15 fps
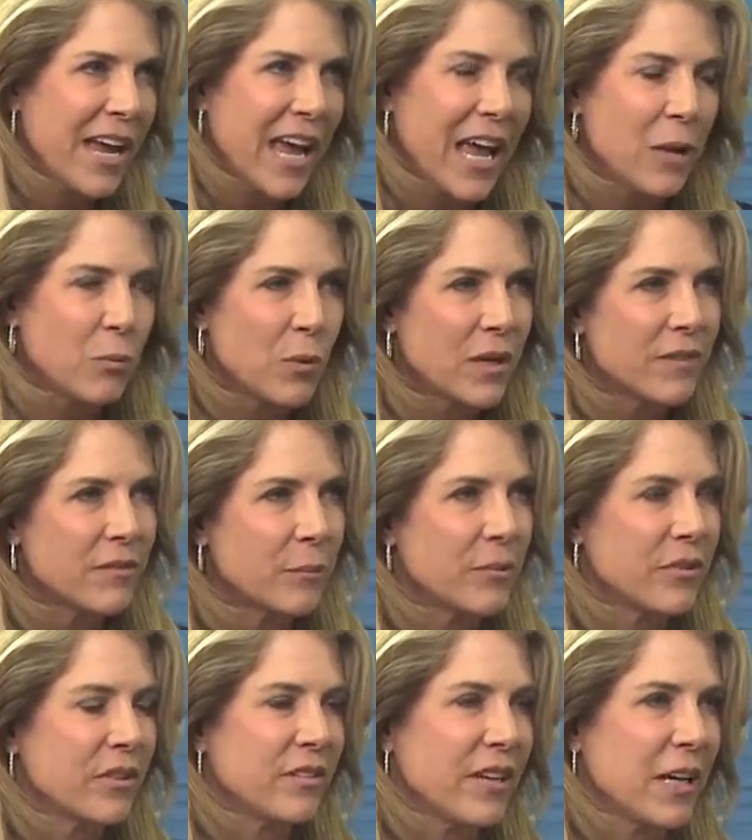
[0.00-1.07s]
And one of them is
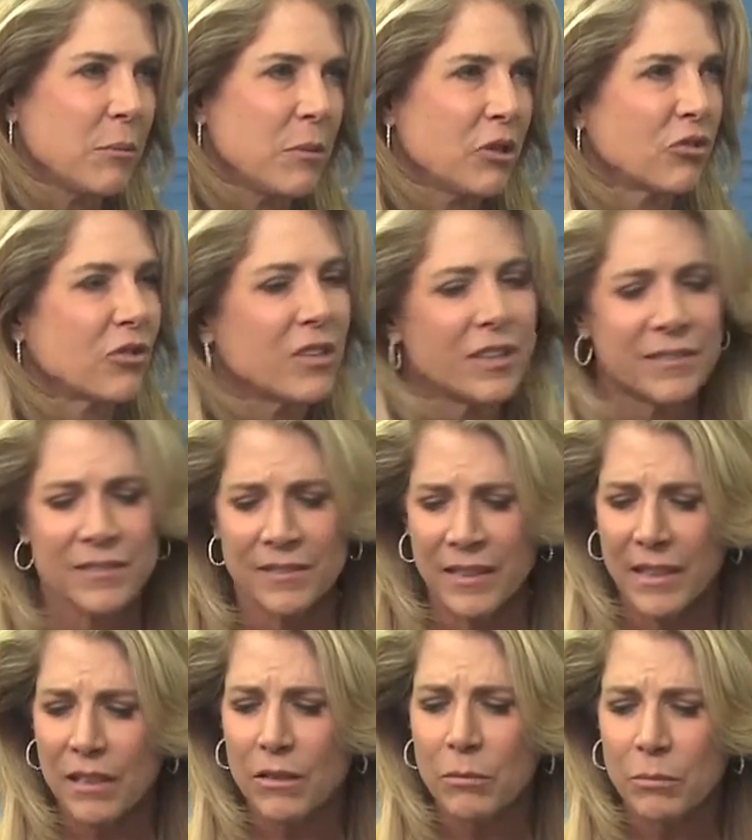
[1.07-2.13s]
the tape measure, the
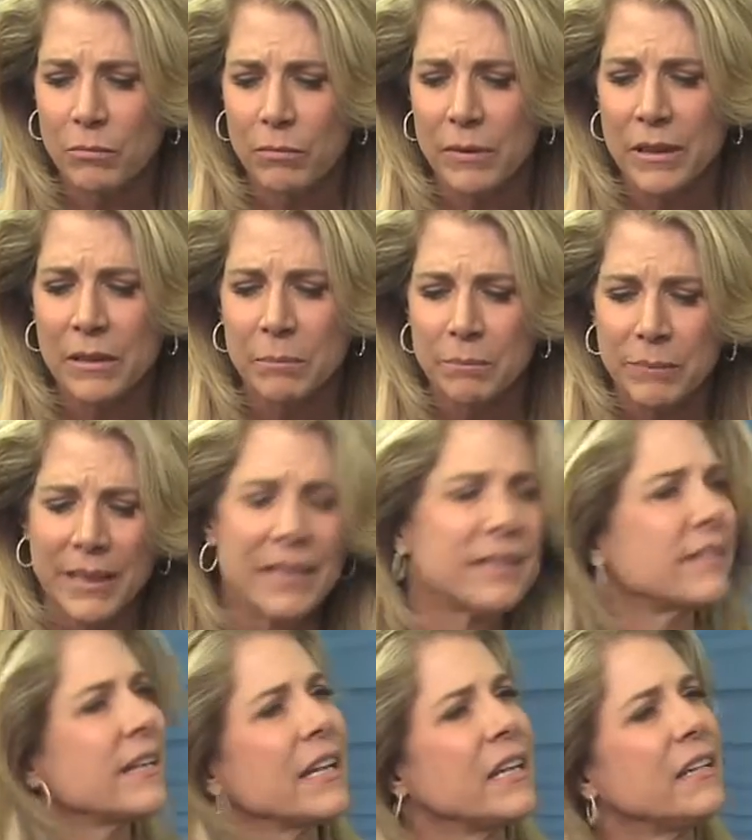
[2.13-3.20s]
single real
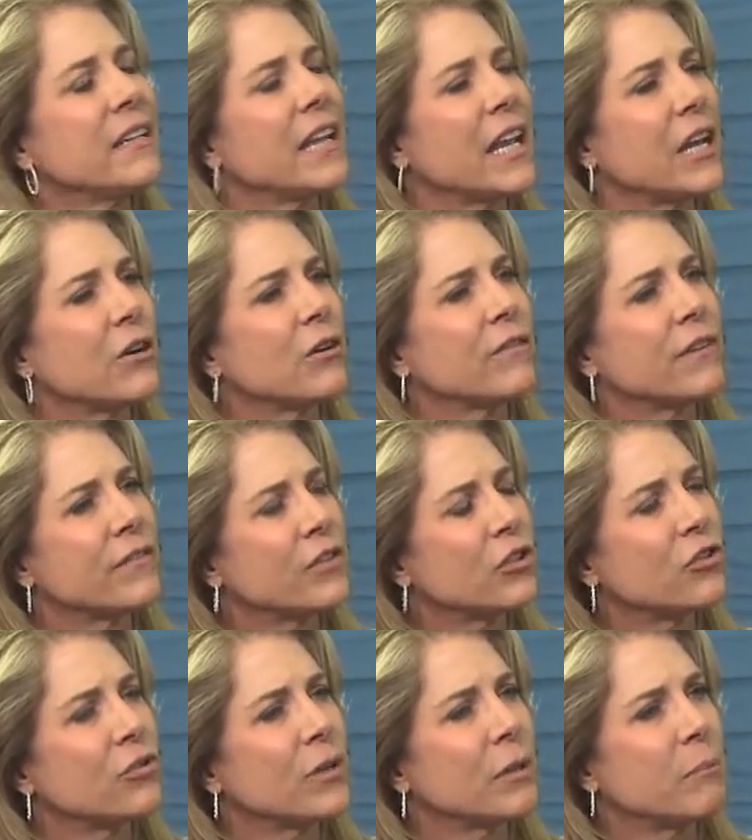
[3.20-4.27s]
biggest indicator of if you're
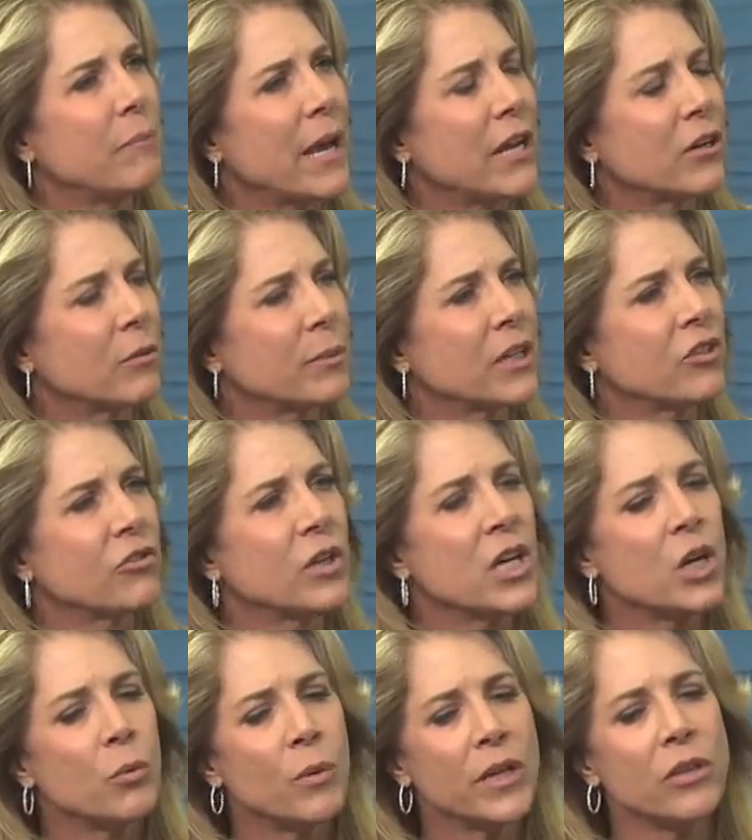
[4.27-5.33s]
doing better. Because
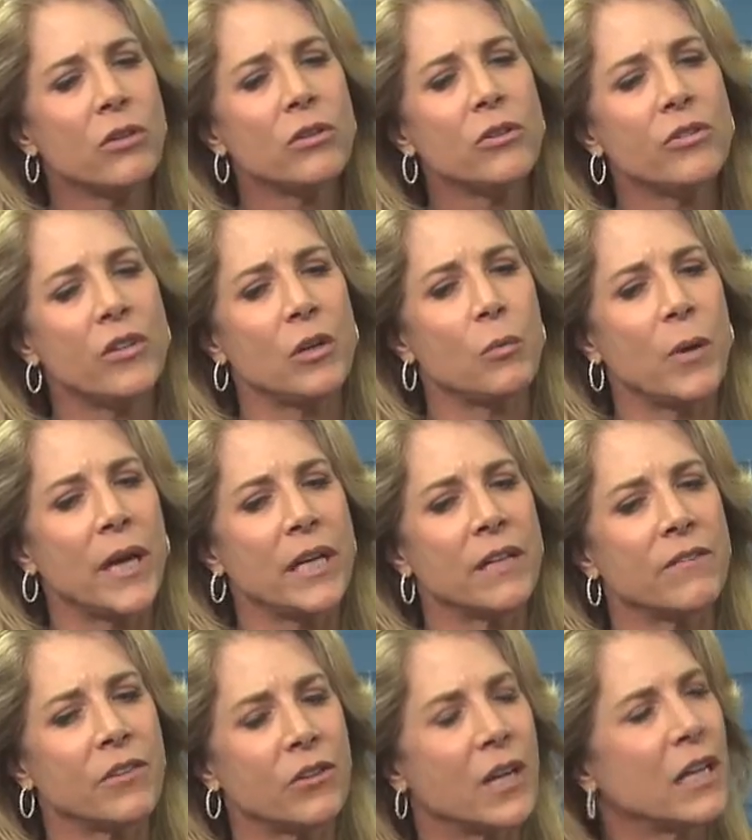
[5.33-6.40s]
when you're losing weight,
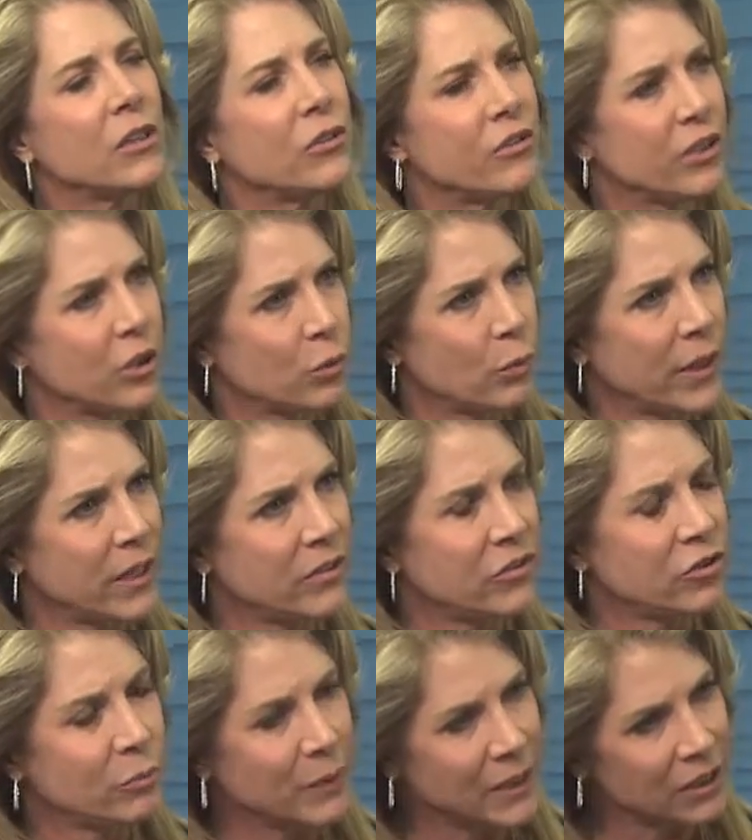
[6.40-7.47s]
if you're not losing your waist,
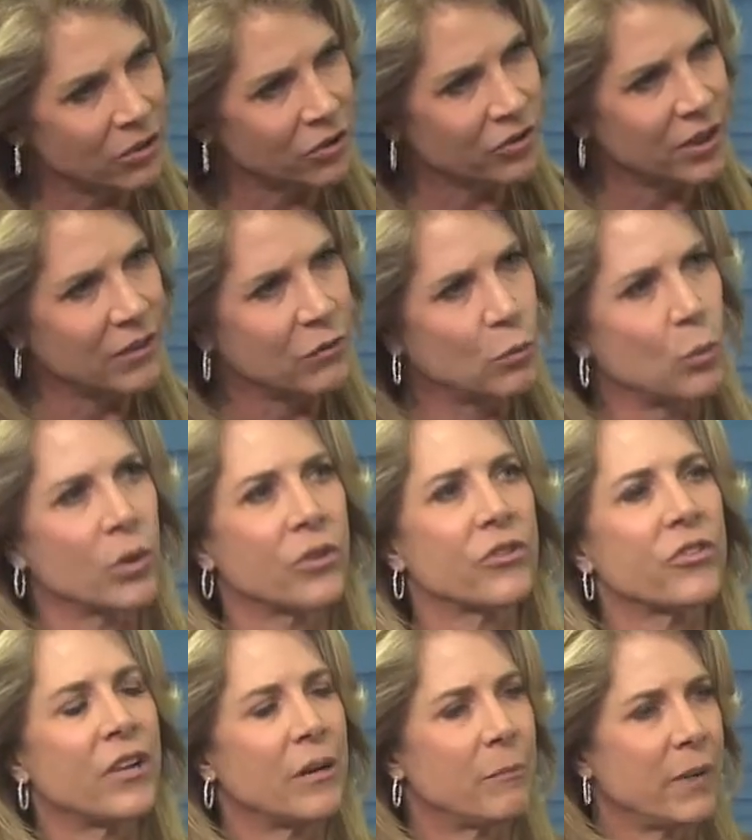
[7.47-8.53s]
you're making yourself worse,
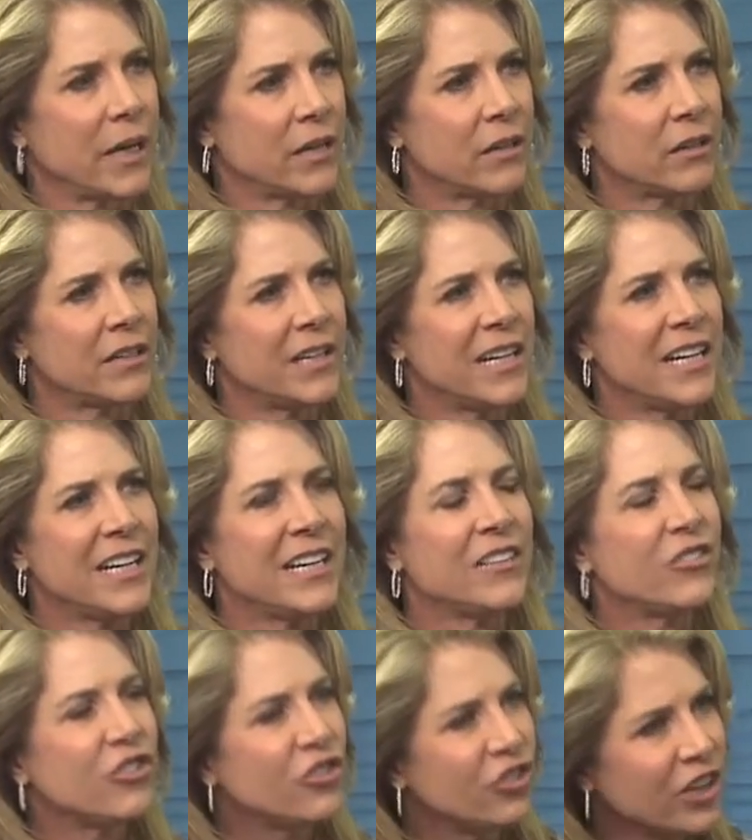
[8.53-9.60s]
not better, is
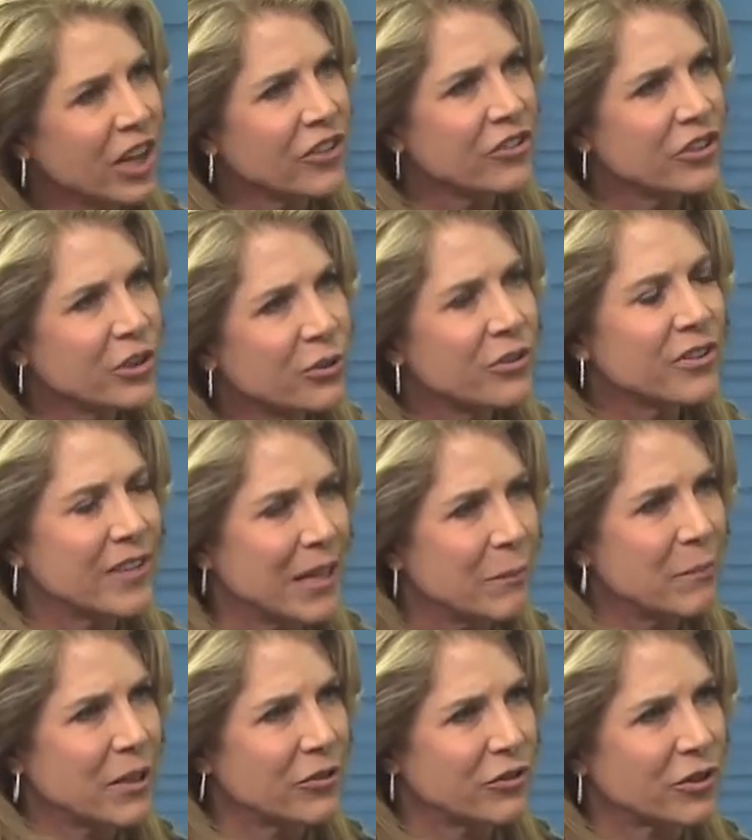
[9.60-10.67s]
to just use a tape
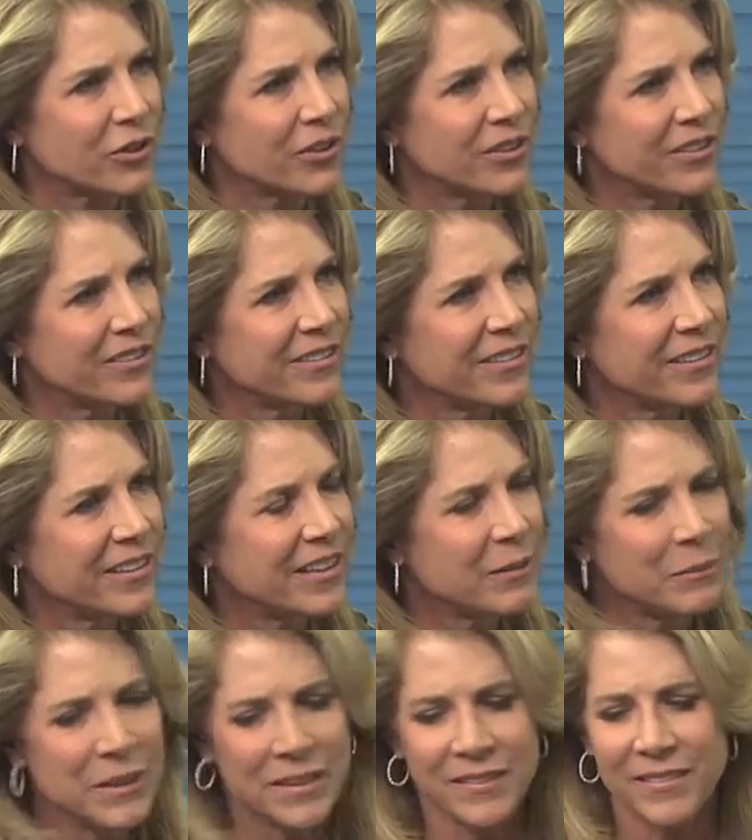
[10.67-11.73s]
measure. Hmm. I
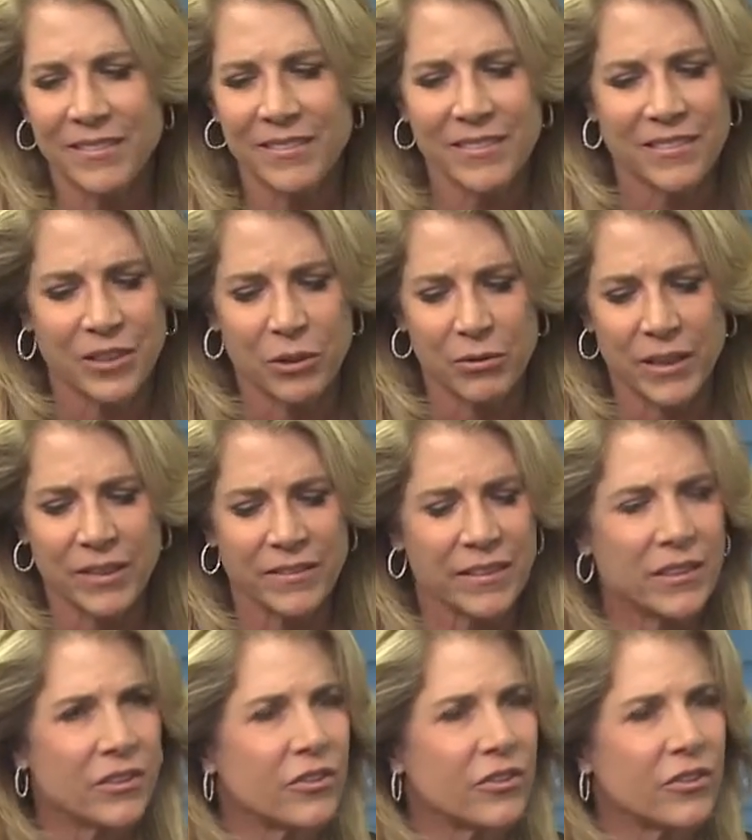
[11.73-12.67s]
mean, this is just a great deal.